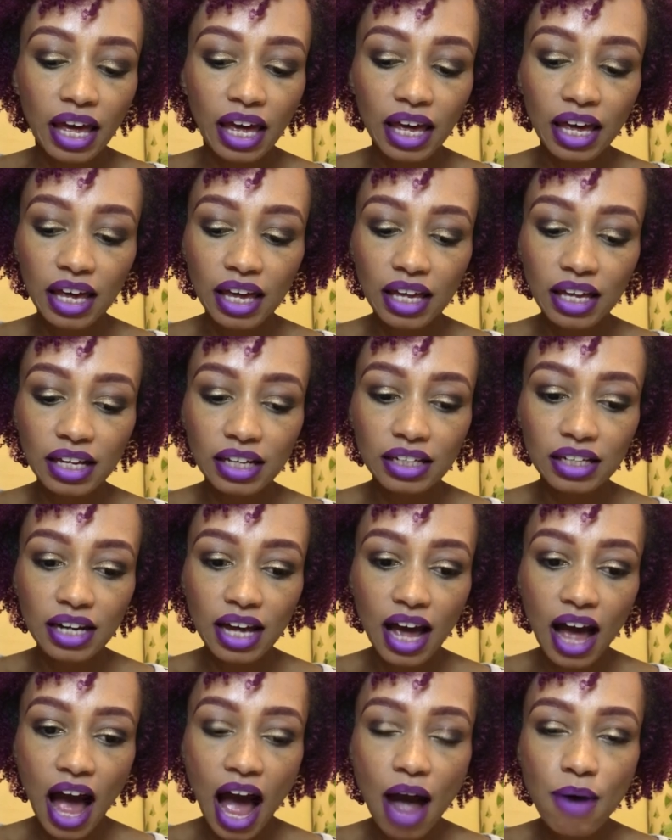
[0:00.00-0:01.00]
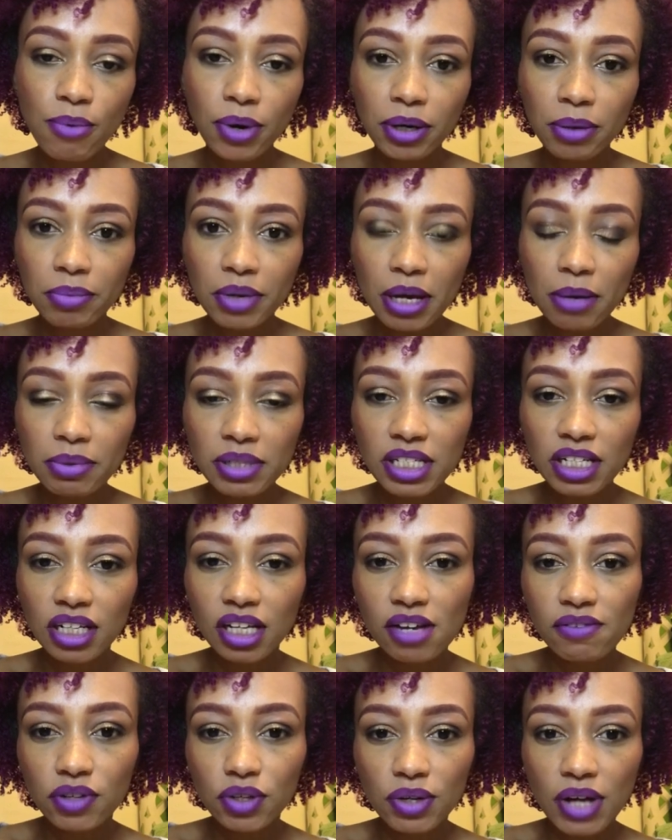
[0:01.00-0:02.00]
and I want to be able to
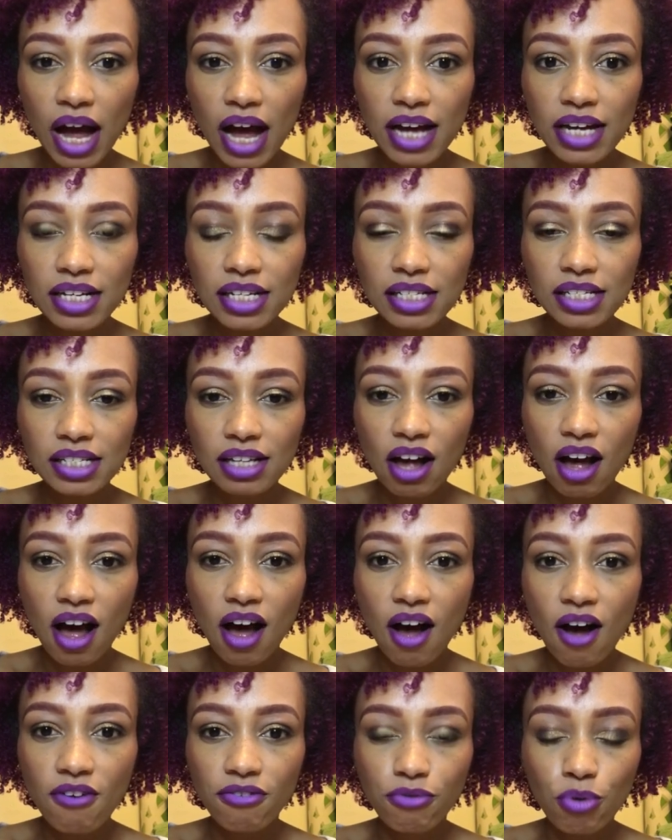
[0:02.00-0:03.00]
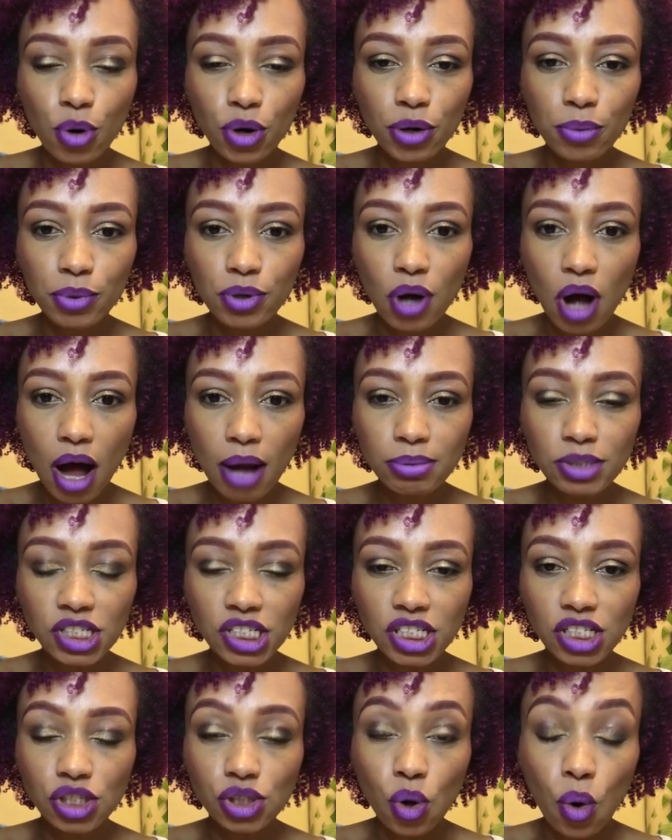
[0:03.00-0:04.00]
give you guys affordable
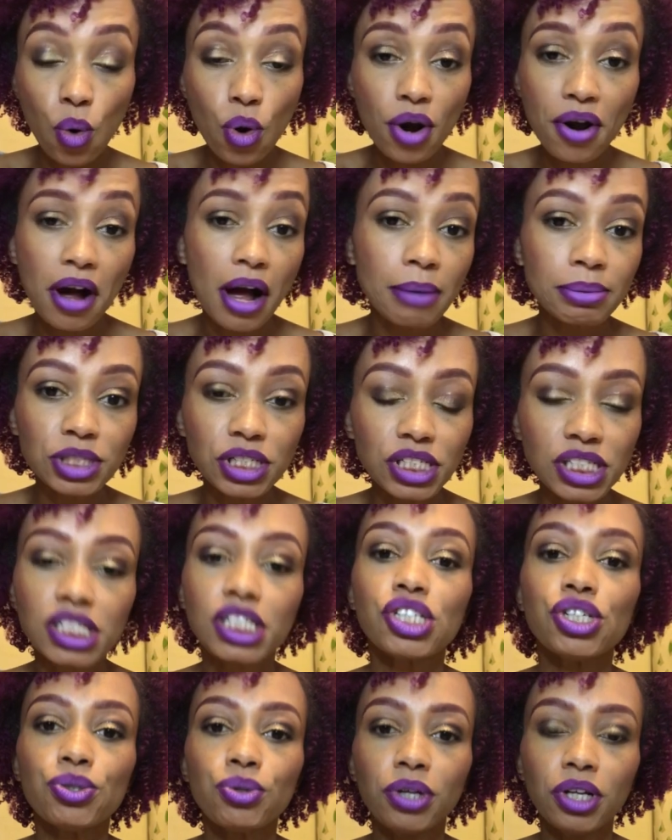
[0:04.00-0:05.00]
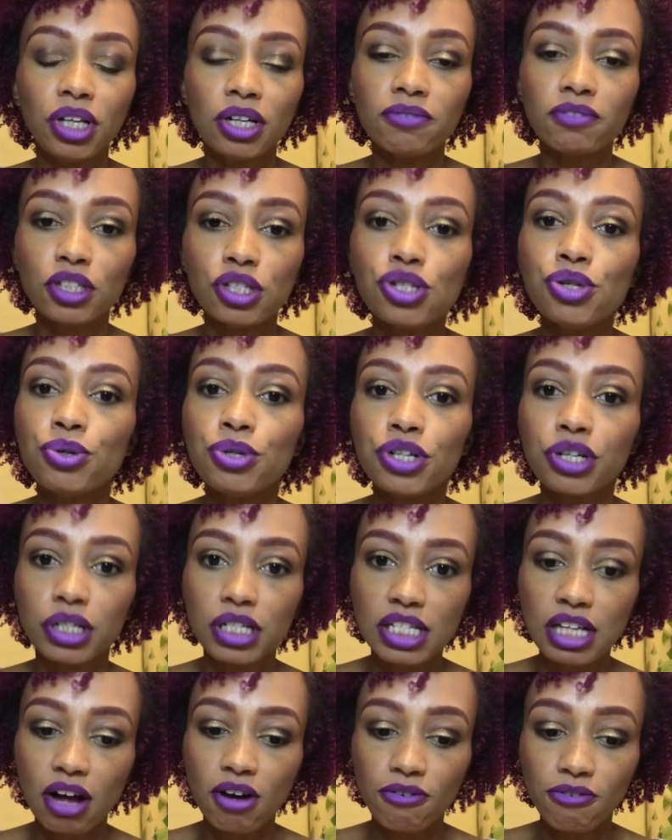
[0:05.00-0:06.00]
options or options that you could even do
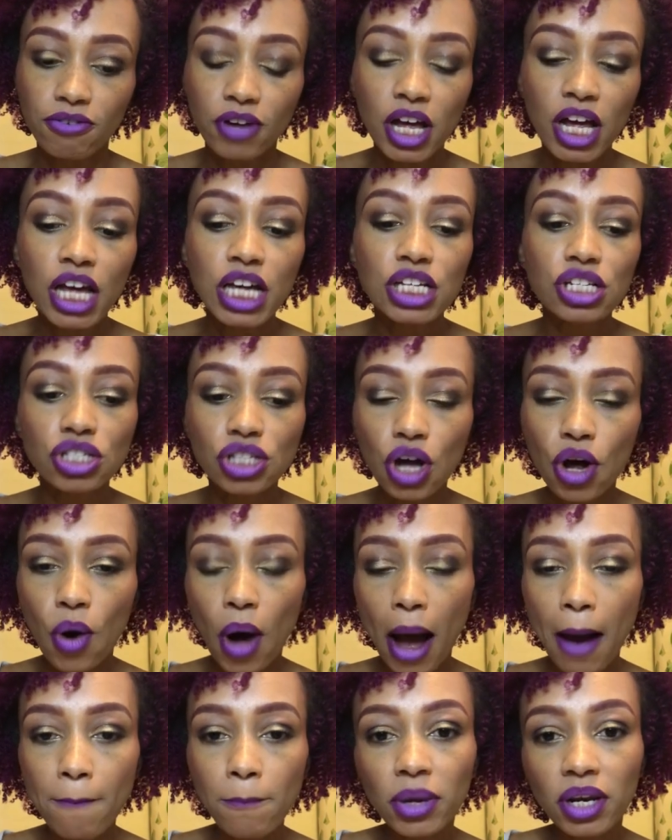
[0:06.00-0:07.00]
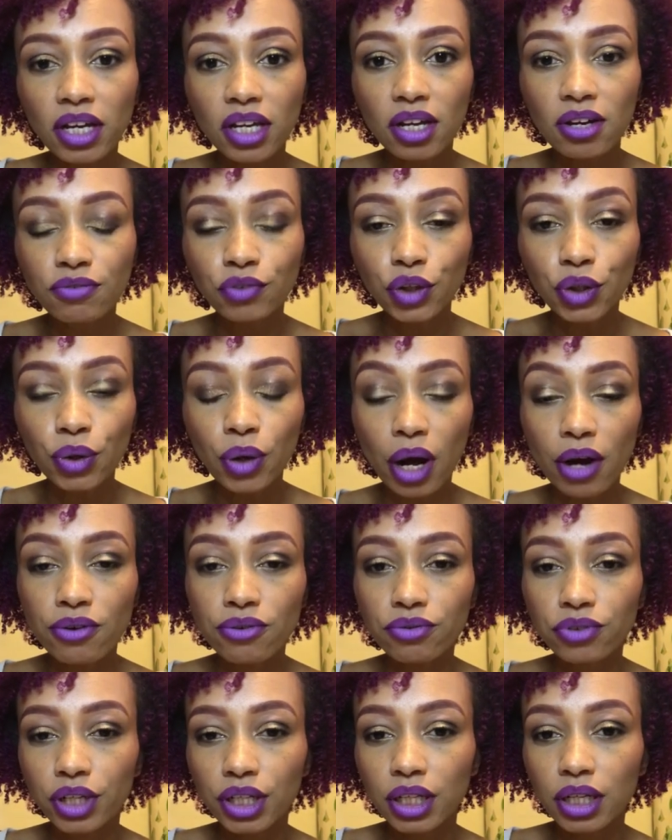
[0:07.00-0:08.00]
yourself. So I'm going to give you a
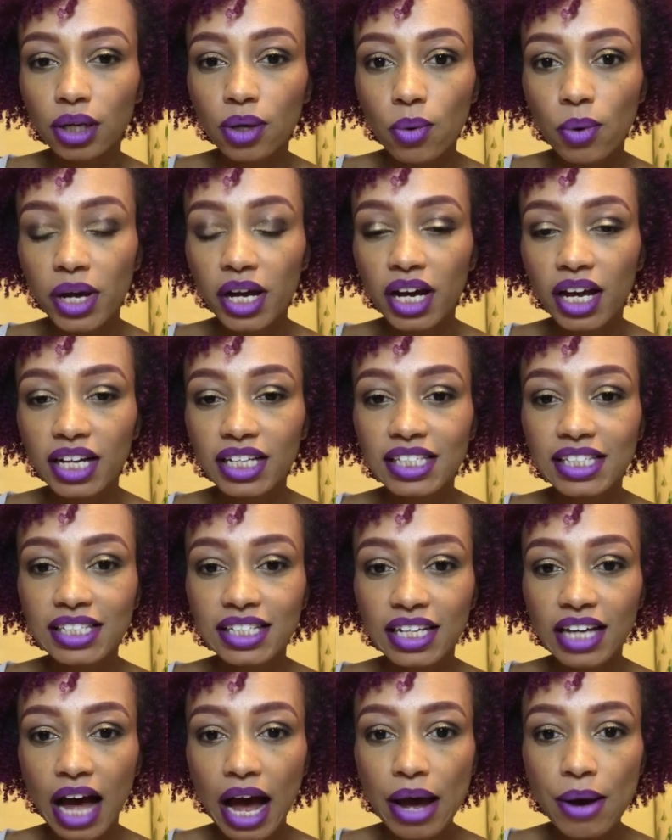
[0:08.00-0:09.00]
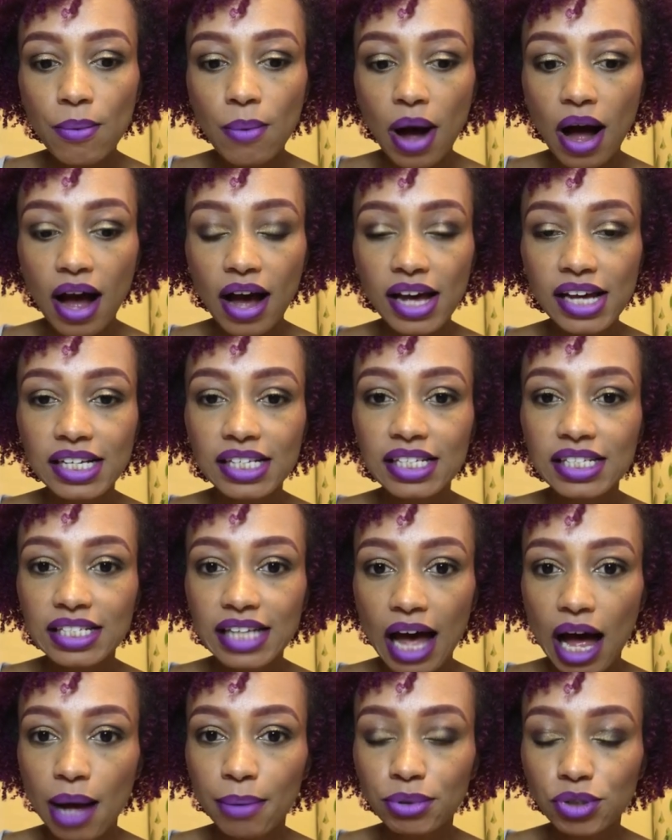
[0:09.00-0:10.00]
really quick DIY
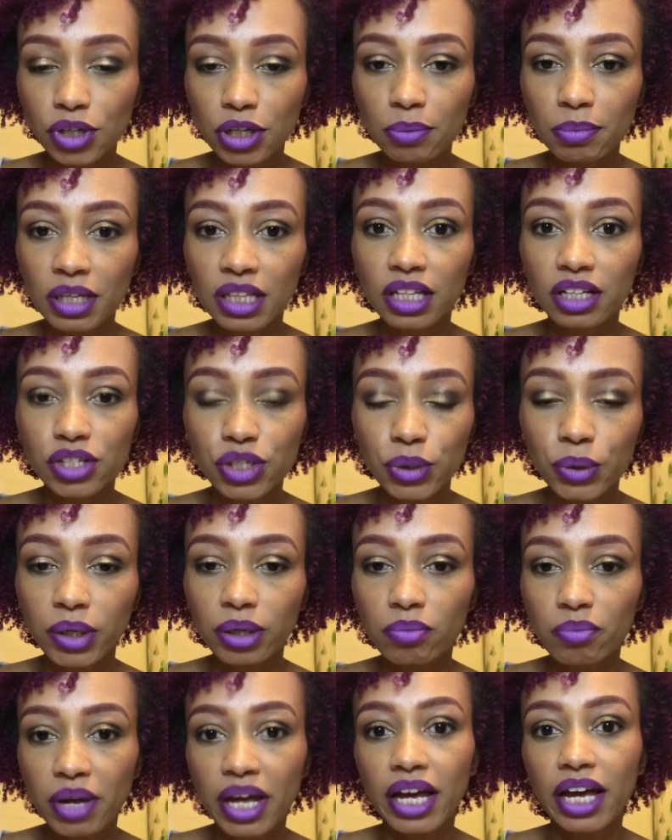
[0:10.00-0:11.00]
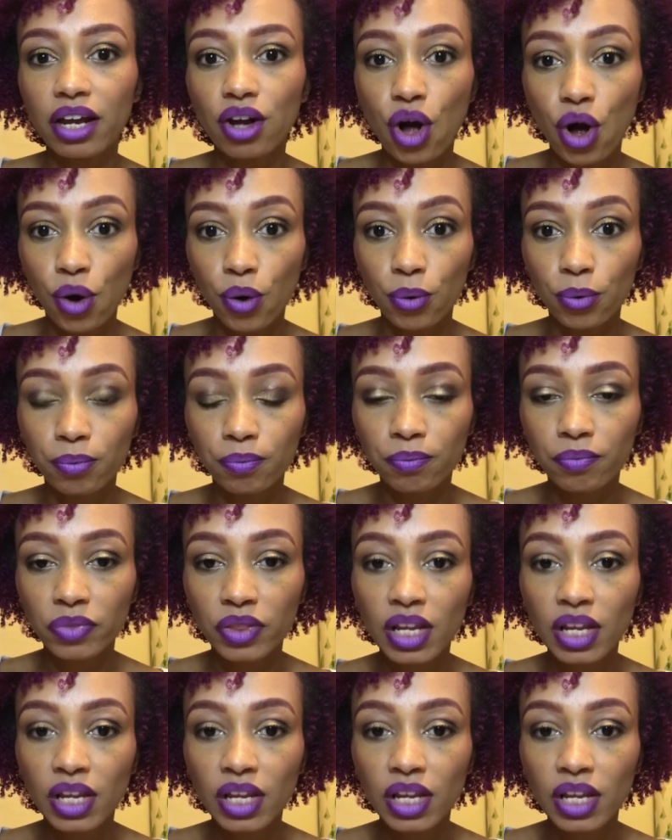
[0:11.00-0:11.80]
scalp treatment that you can make at home